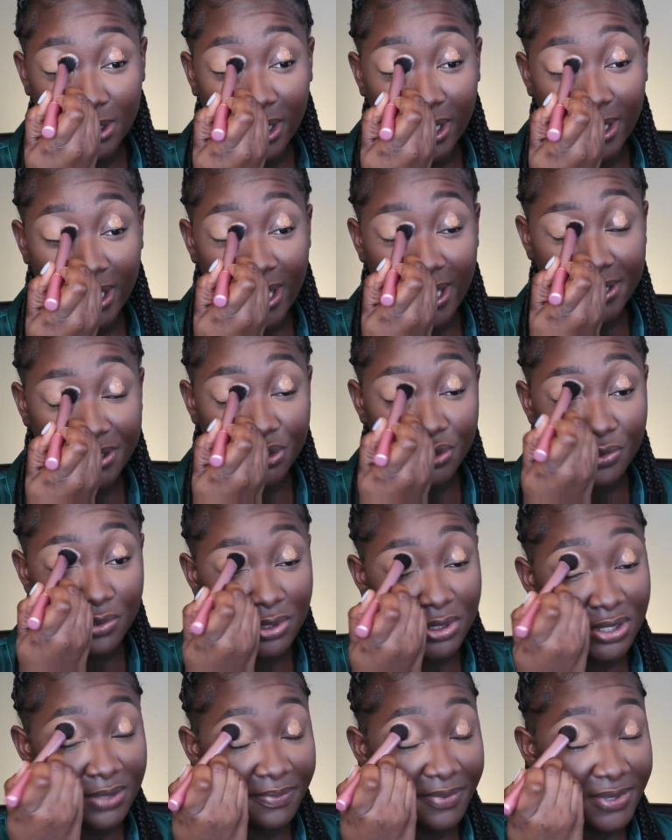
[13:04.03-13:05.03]
that I
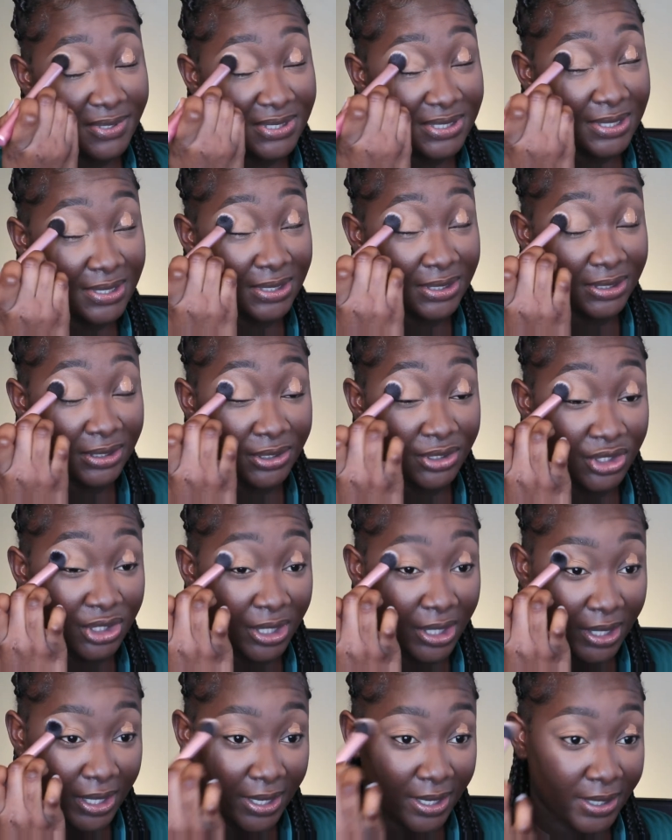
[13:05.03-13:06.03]
should deposit the
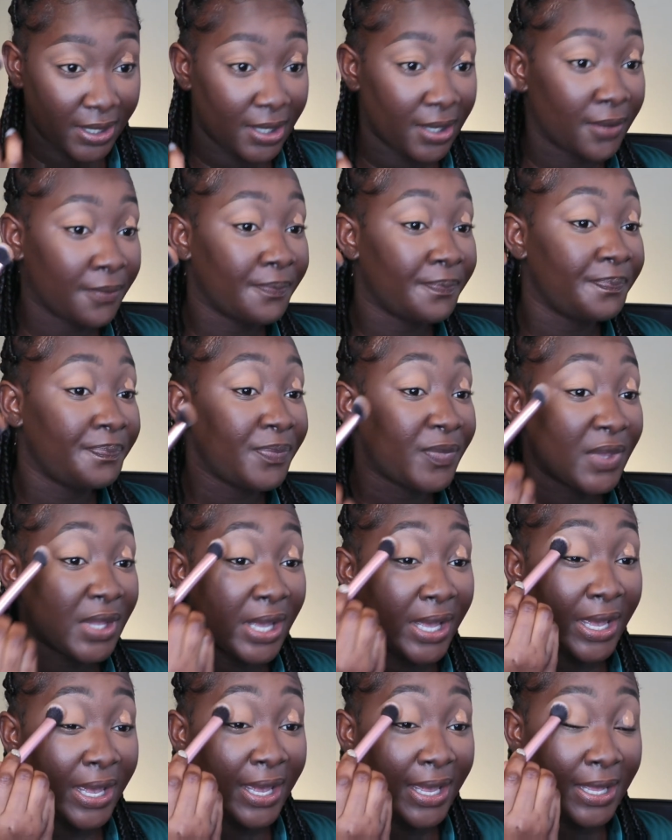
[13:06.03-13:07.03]
check
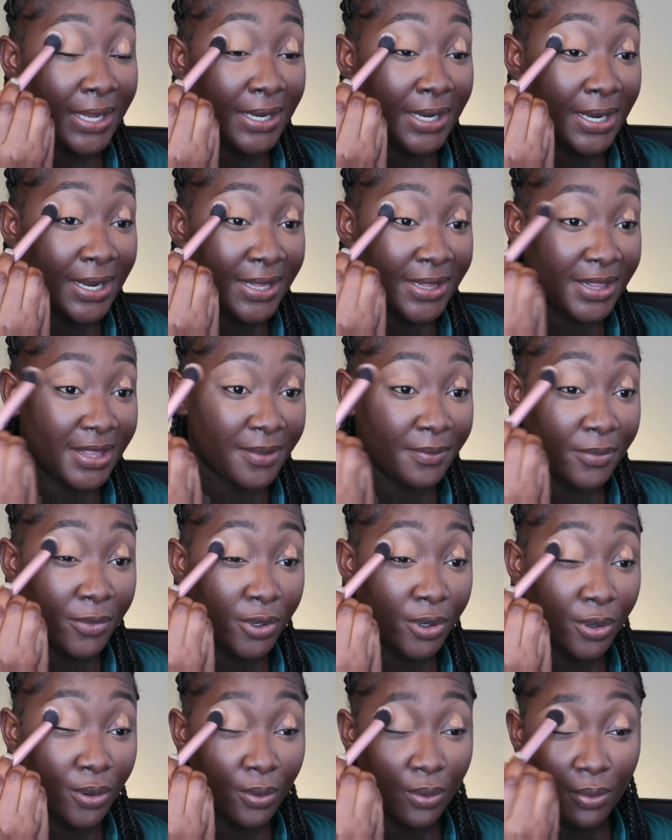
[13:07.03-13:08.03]
and let
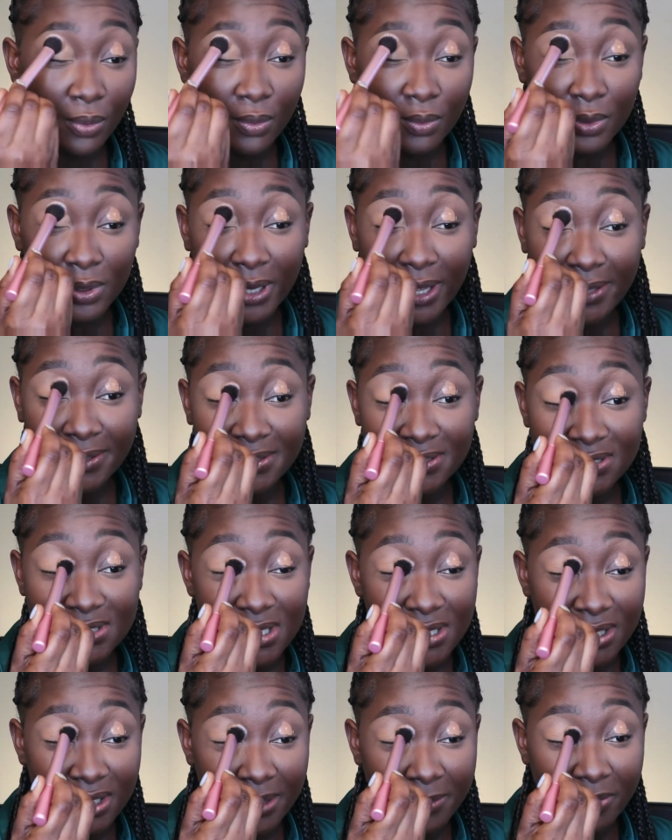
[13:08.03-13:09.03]
them know, like
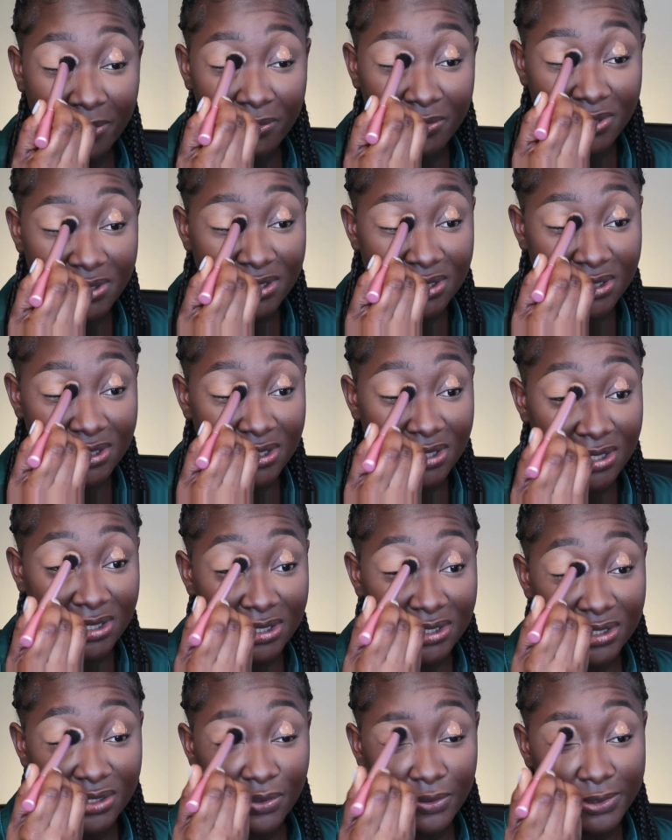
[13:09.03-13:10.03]
send them a
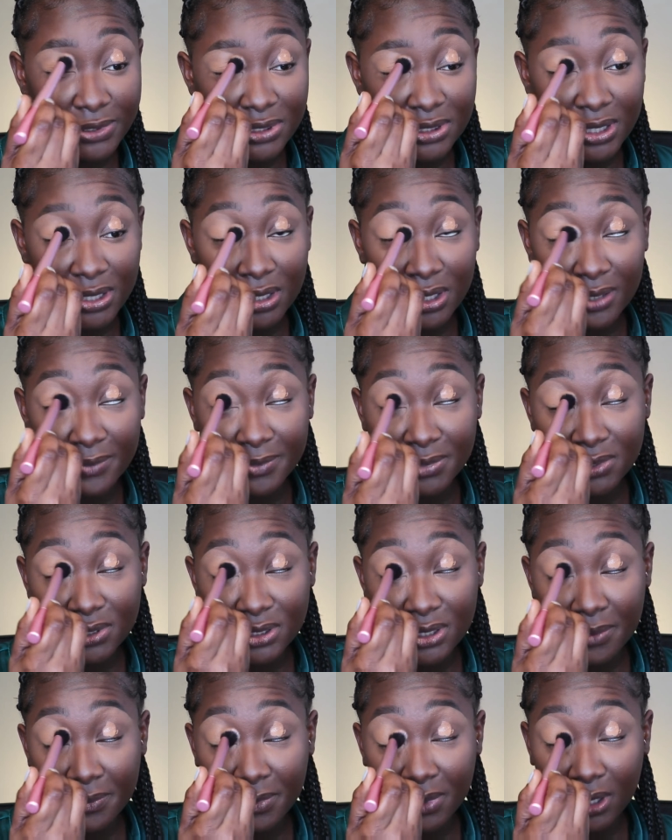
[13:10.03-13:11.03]
receipt or send them
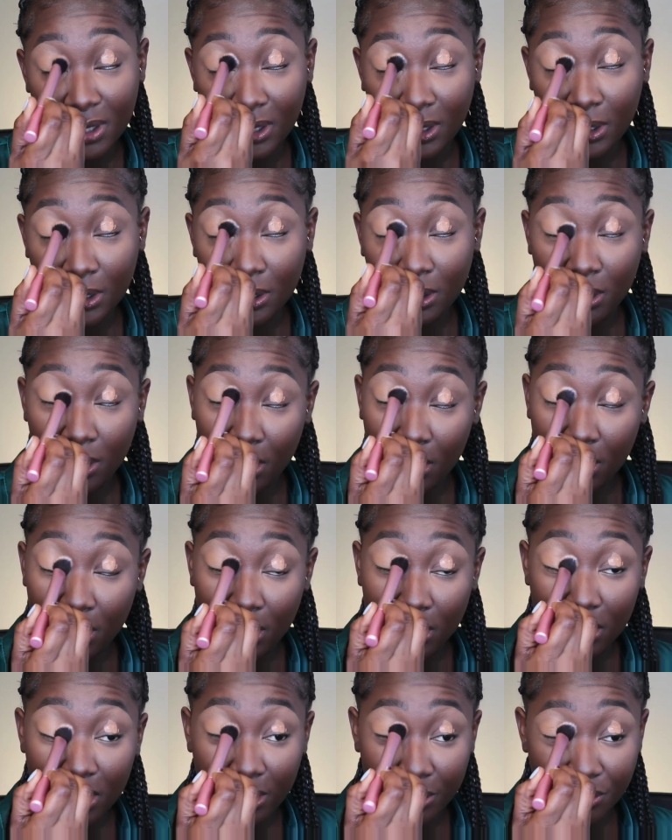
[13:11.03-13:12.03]
something
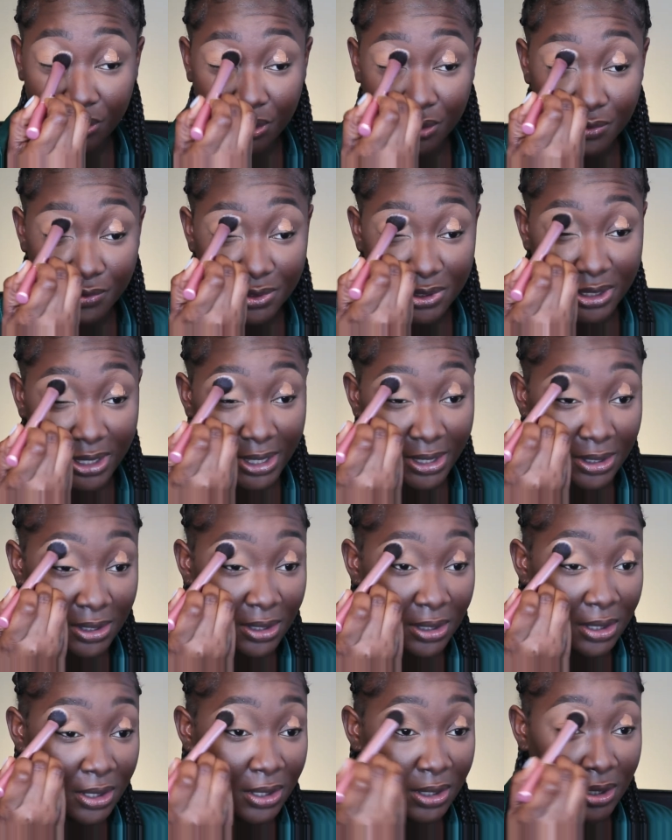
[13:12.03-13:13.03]
that shows that
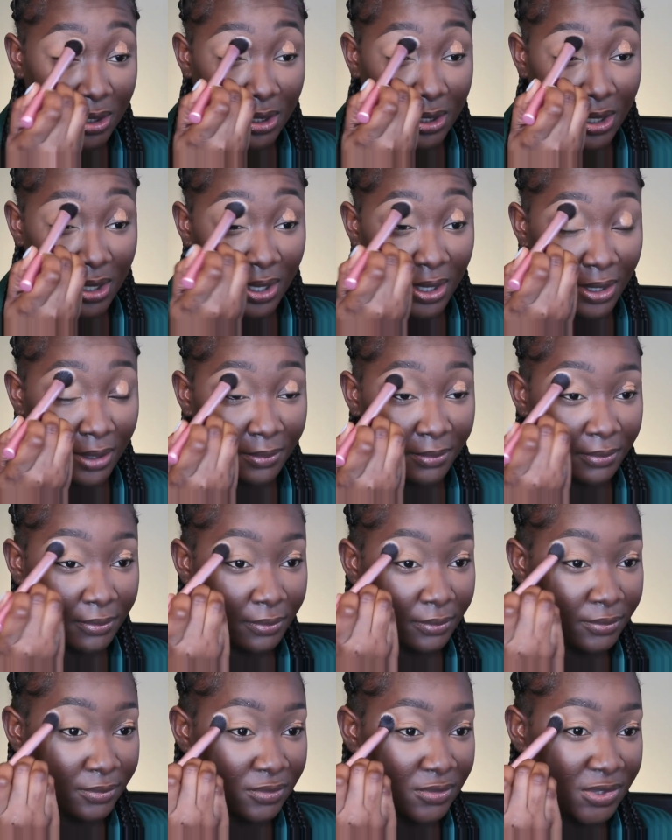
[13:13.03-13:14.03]

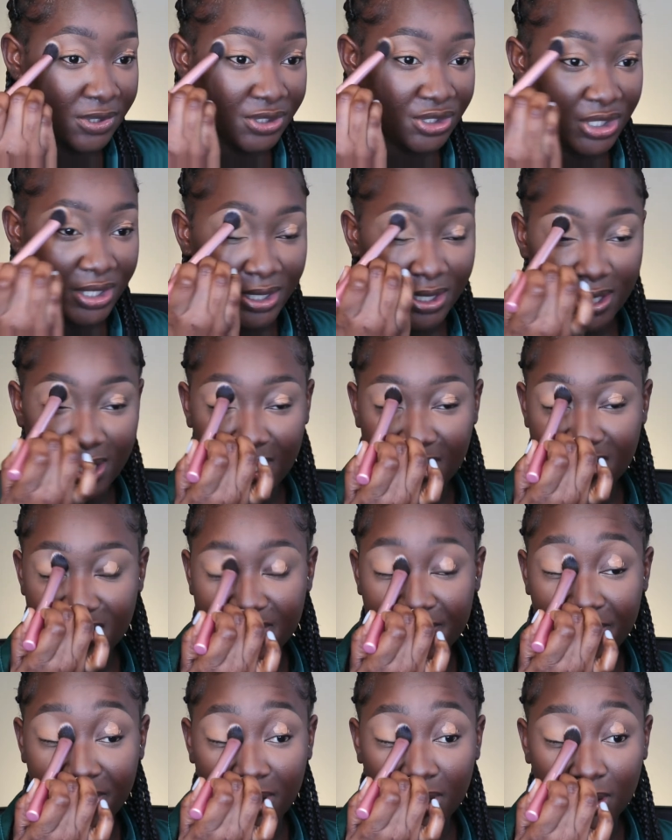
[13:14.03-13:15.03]
the check has
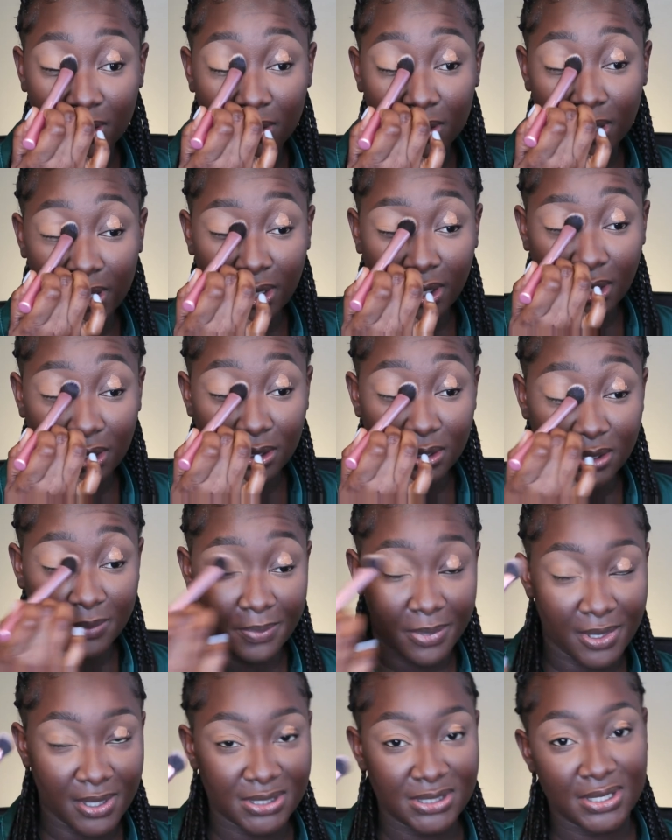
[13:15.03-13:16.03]
been like
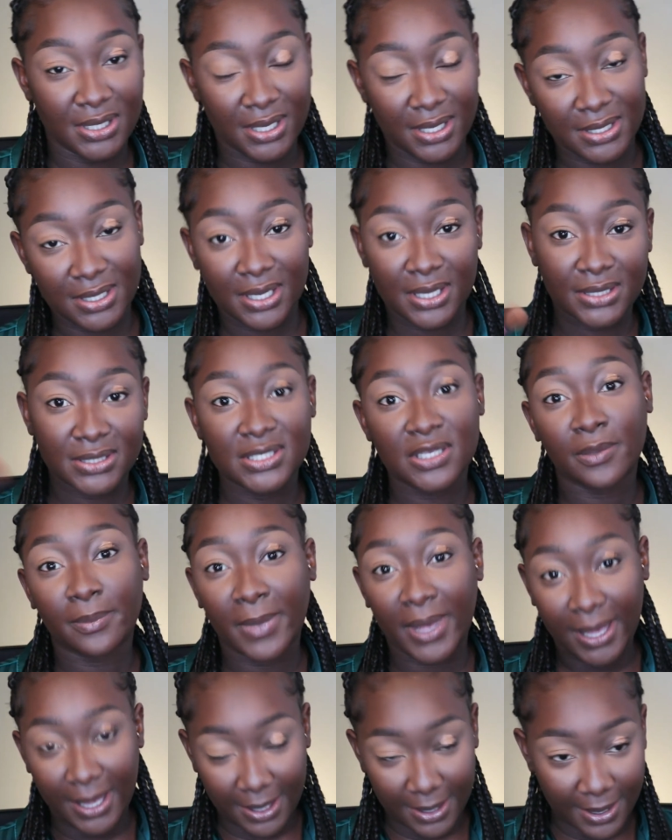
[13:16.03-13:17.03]
deposited into
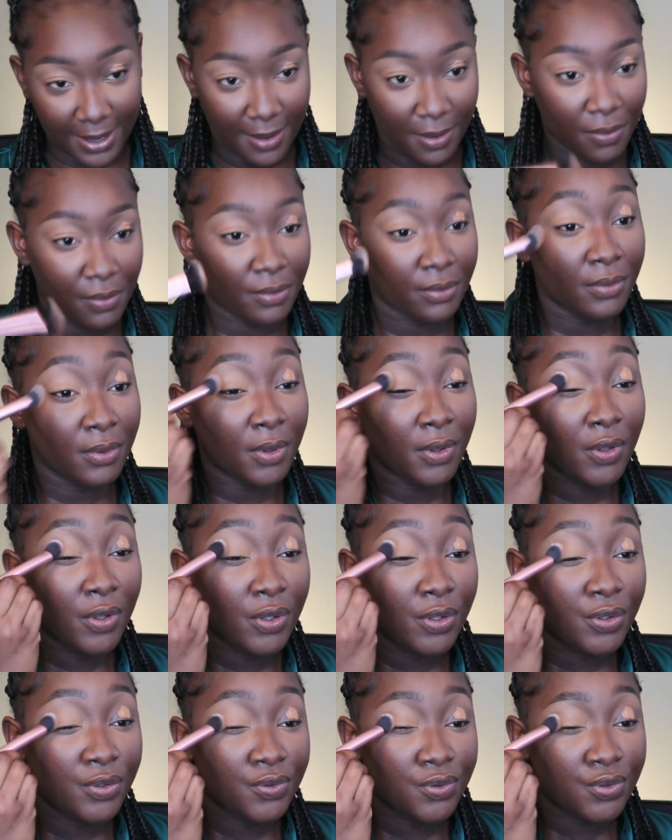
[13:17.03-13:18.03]
my account.
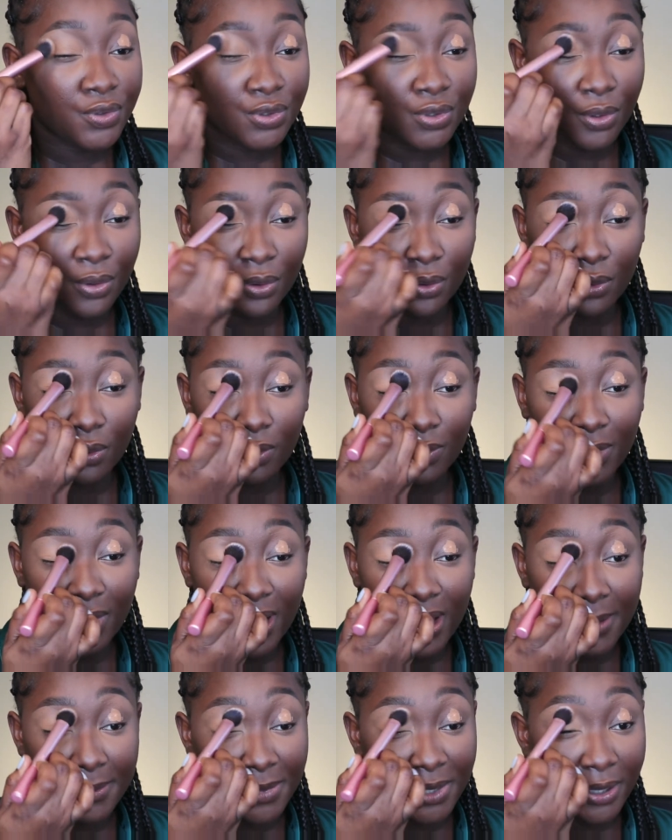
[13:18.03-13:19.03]
So
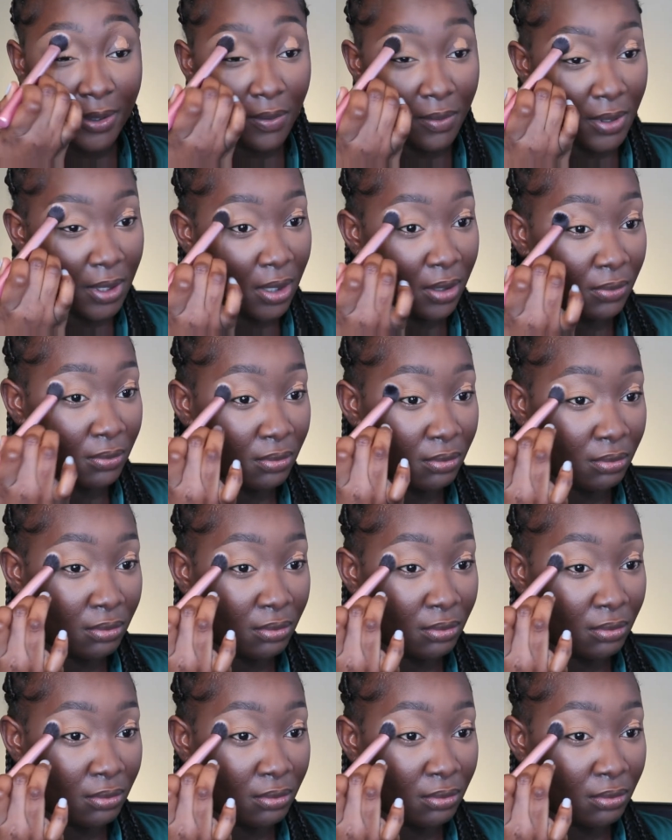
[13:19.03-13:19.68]
I'm like, okay,